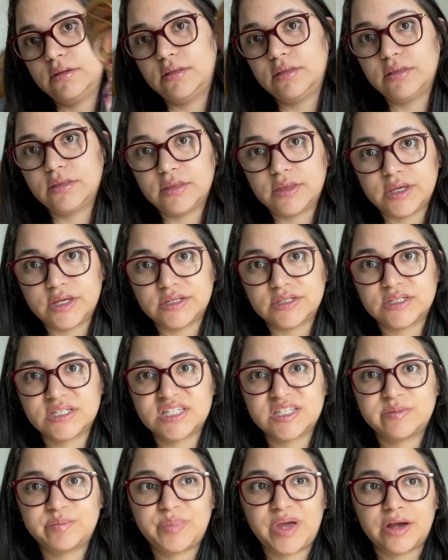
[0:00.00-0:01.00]
this
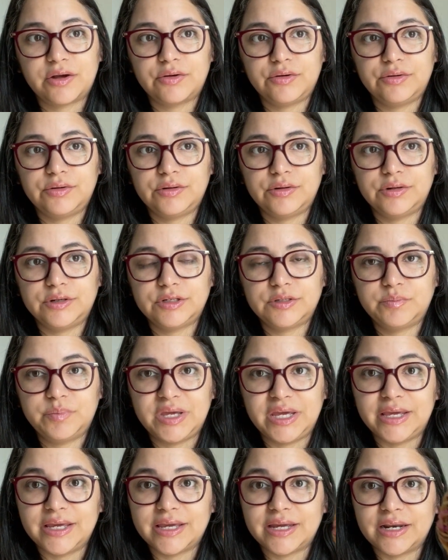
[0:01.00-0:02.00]
speckled
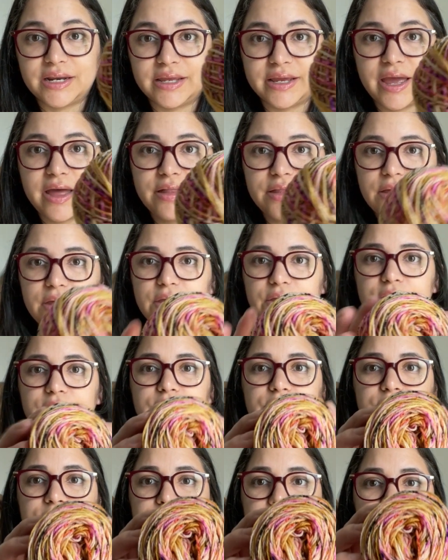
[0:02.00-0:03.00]
pink and
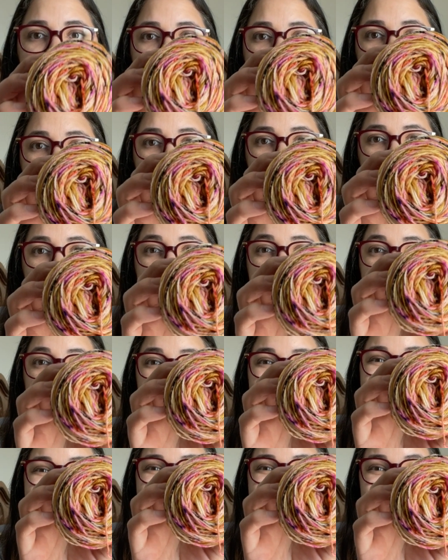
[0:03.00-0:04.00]
yellow,
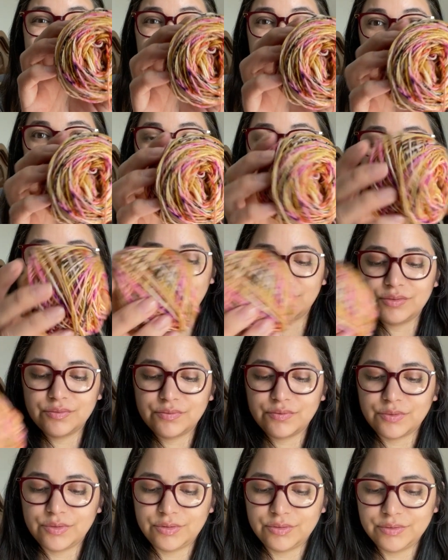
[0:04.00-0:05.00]
so
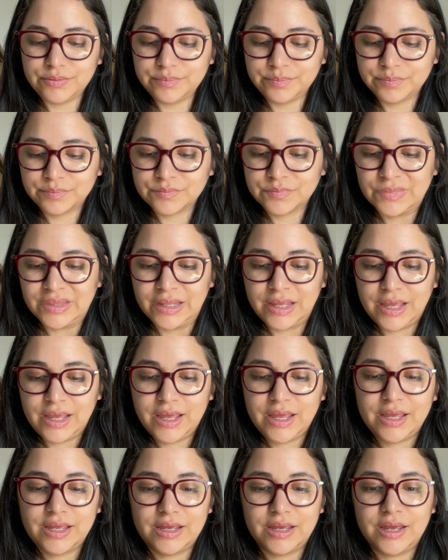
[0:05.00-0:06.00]
beautiful.
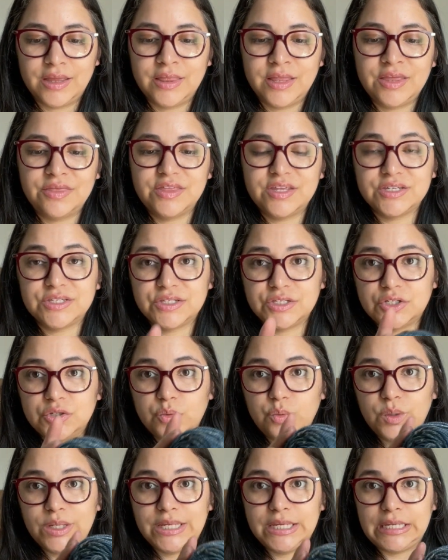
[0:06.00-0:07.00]
And then this
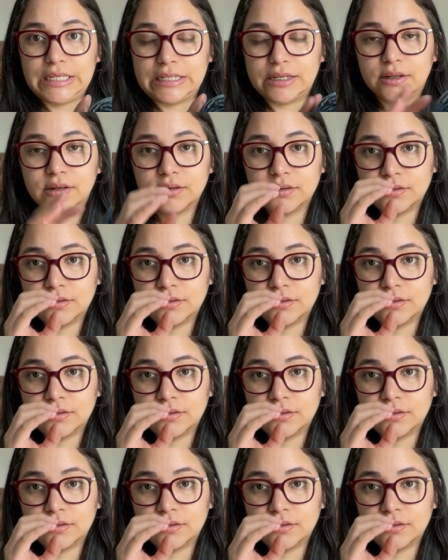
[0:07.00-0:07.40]
tweed,